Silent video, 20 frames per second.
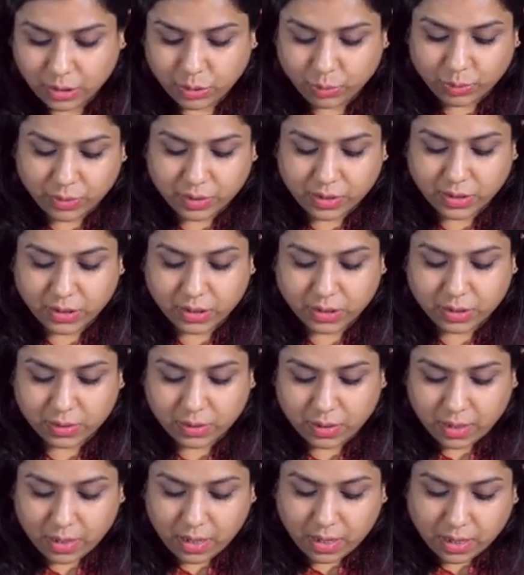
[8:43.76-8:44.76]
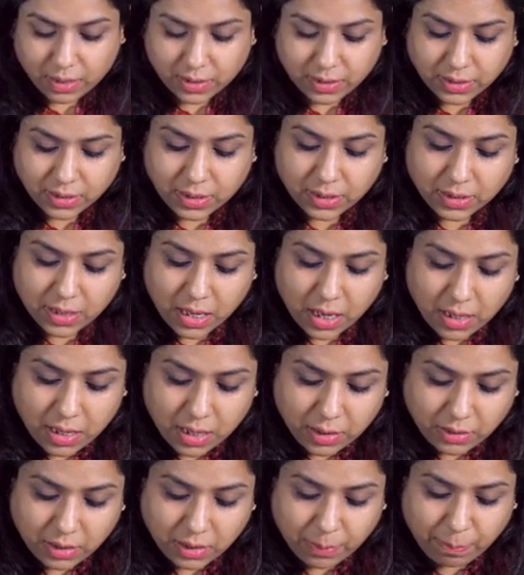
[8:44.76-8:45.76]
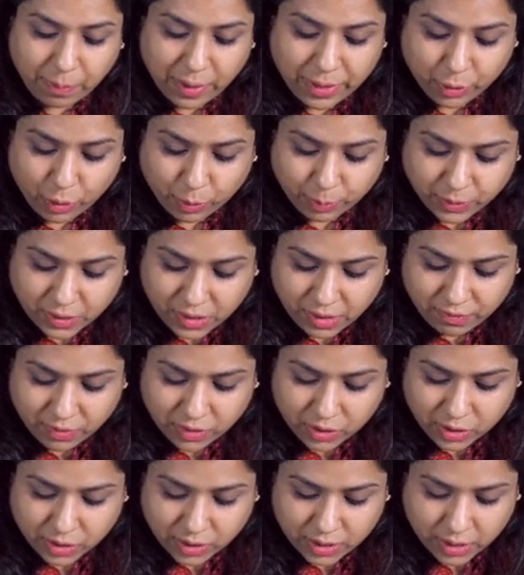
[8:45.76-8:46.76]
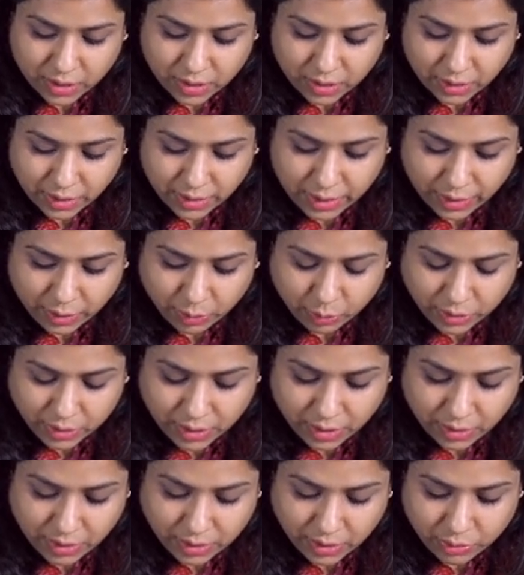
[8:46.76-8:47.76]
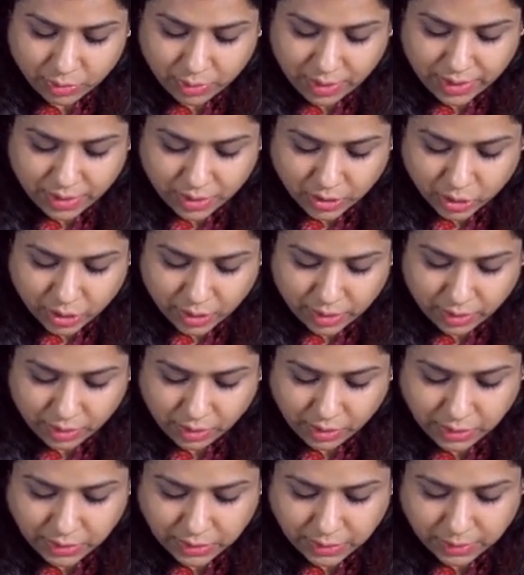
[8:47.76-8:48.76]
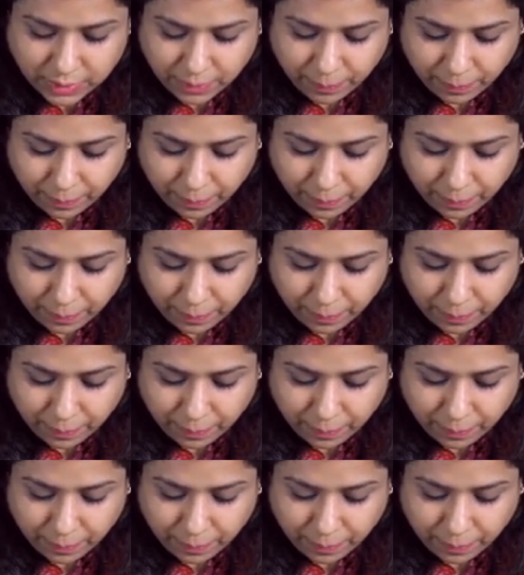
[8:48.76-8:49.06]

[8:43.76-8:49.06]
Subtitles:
students, this is another biopsy which is taken. Can you see this reddish areas?